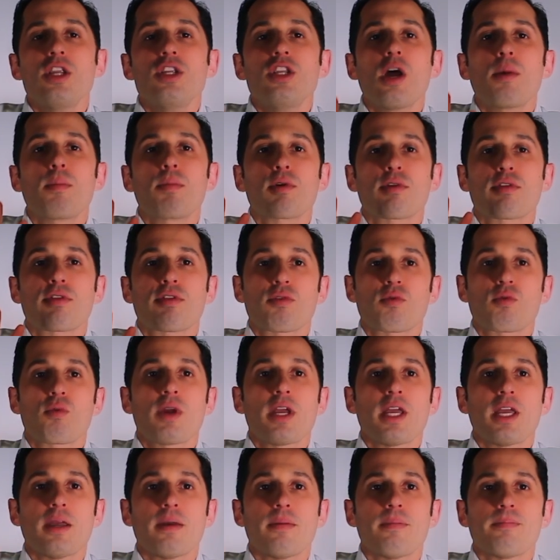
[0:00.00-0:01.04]
Number
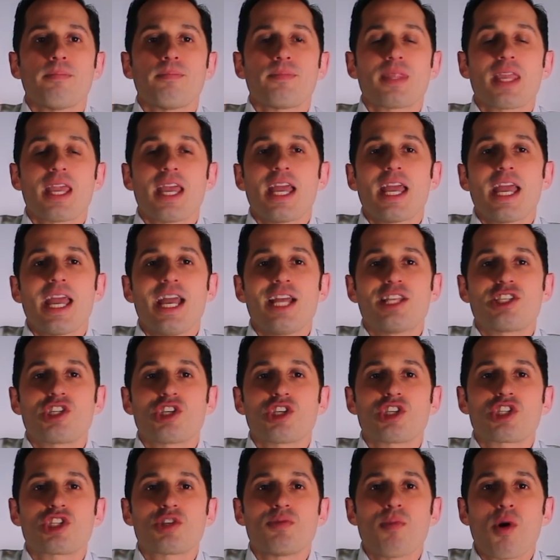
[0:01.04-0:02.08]
3, it's
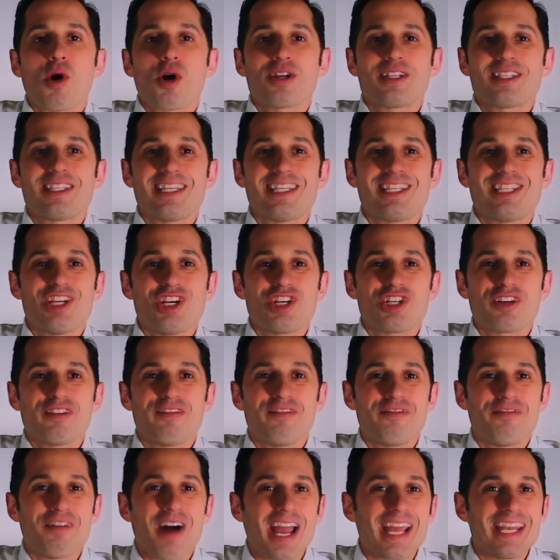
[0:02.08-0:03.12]
a smart decision
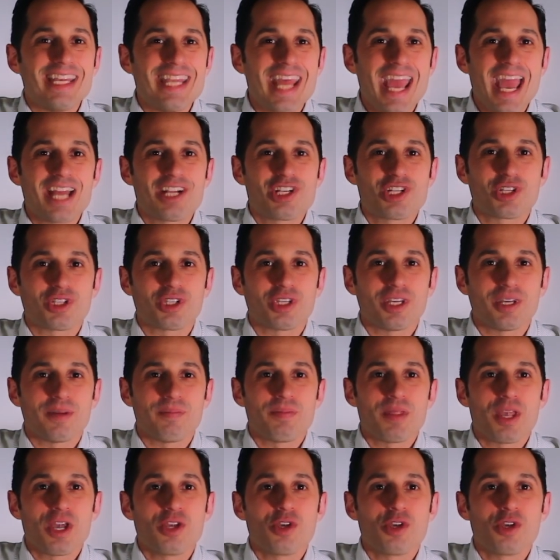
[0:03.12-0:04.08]
financially.